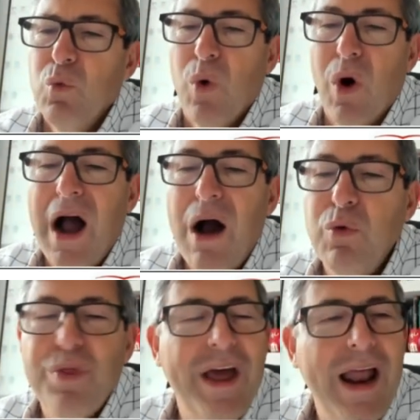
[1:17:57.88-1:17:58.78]
well, how
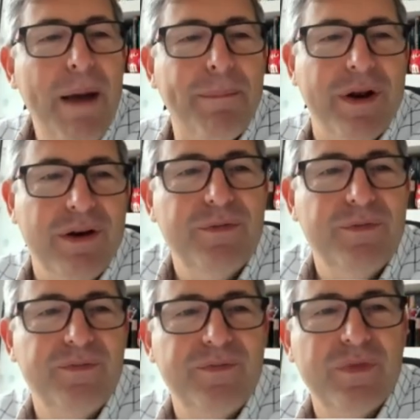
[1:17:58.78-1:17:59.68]
would that happen?
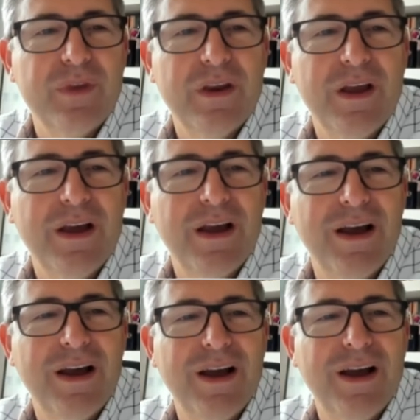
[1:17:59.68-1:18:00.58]

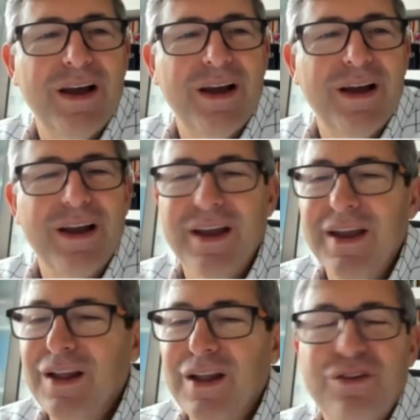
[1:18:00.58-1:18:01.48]
Uh,
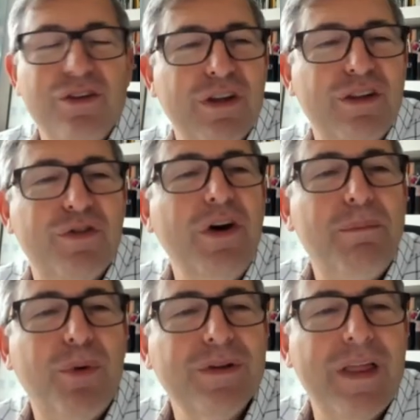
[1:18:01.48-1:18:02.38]
it, it, it's very
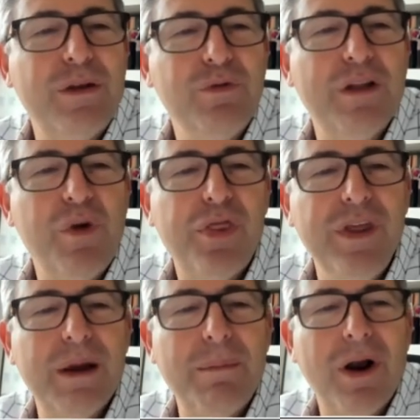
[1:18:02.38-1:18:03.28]
important that, that we
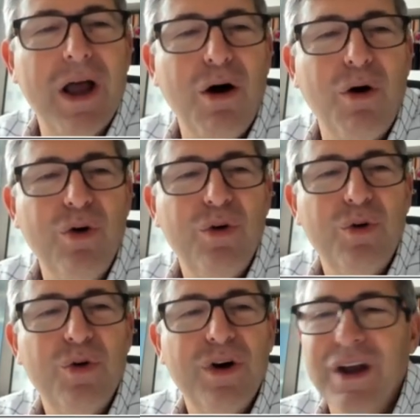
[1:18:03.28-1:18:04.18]
think about how
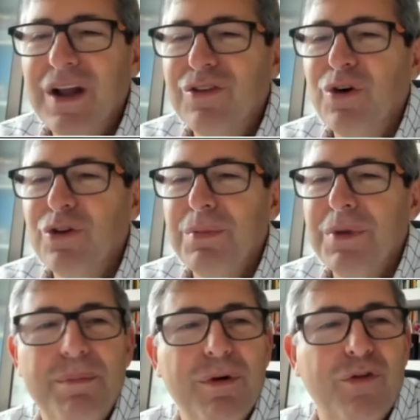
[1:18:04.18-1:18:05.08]
it's going to
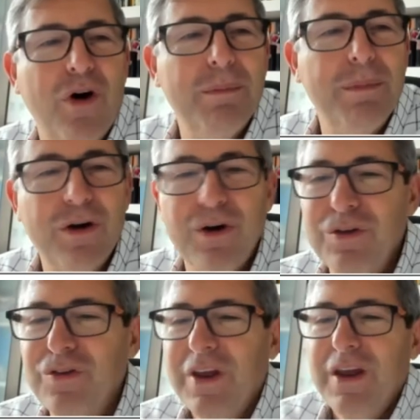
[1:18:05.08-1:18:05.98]
performed
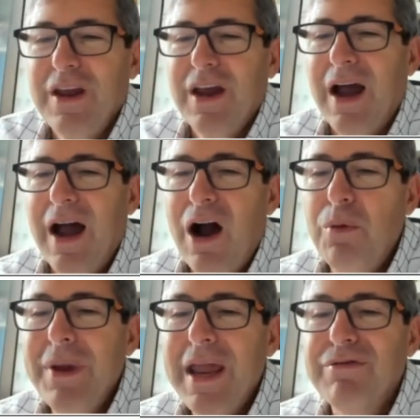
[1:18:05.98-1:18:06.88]
because how
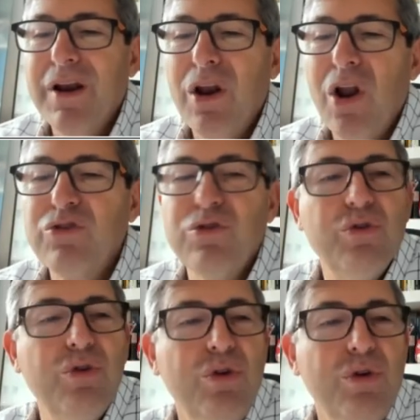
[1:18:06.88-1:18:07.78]
may have a lot to
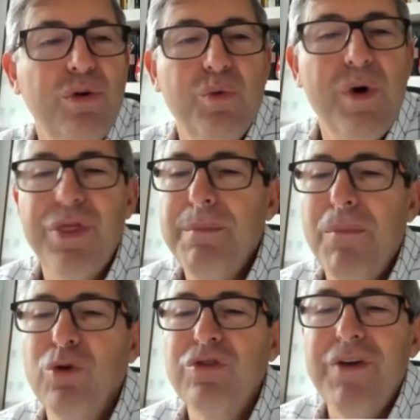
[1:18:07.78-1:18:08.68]
do with the
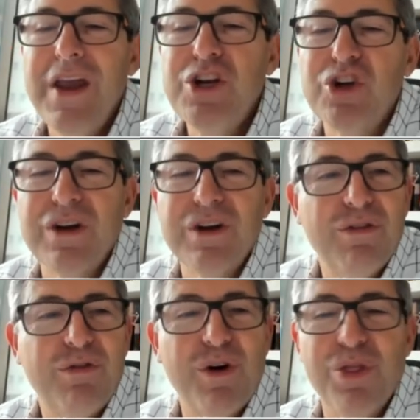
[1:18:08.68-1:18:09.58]
motivation
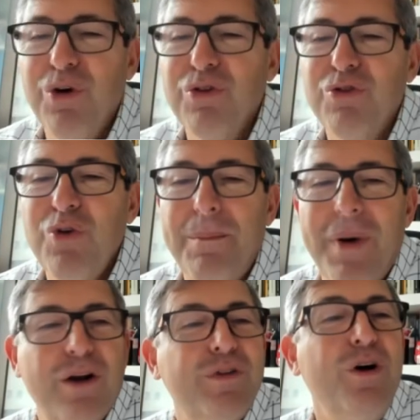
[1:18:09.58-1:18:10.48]
for those who are
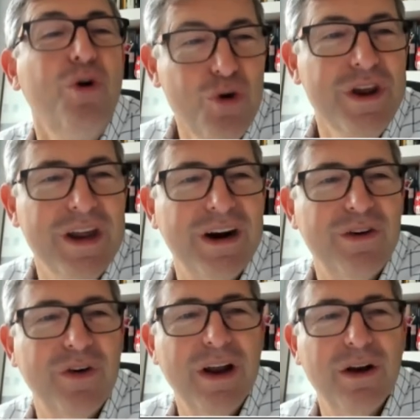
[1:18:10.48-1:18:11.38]
part of the who here,
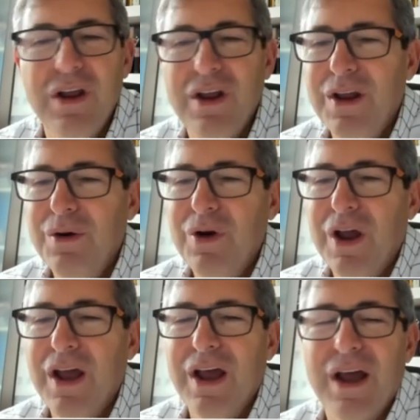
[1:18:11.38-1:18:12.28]
right?
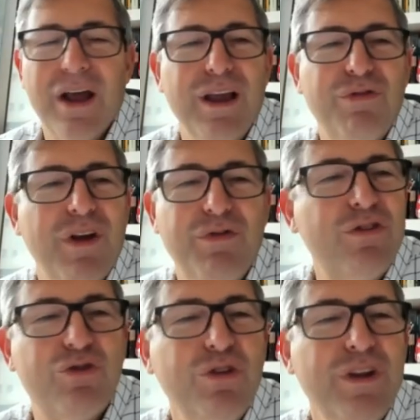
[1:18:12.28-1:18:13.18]
Uh, if, if
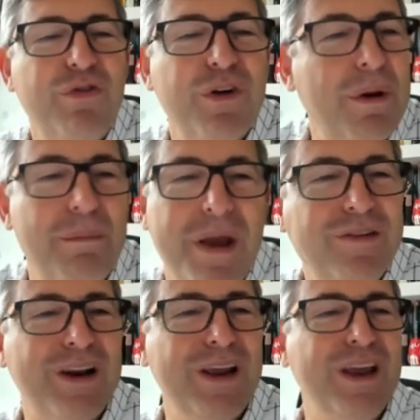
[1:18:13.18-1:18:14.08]
it's too difficult,
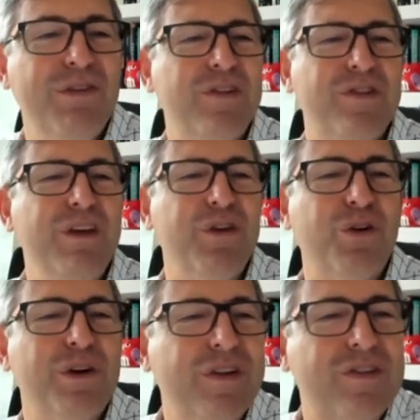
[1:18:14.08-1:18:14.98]
basically, if it's
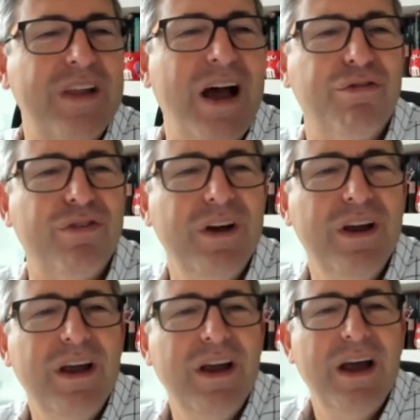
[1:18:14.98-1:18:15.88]
difficult, if it's tough,
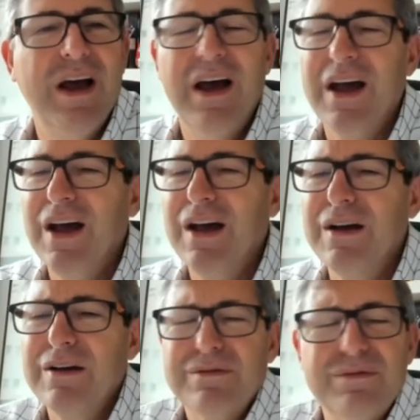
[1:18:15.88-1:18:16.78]
uh,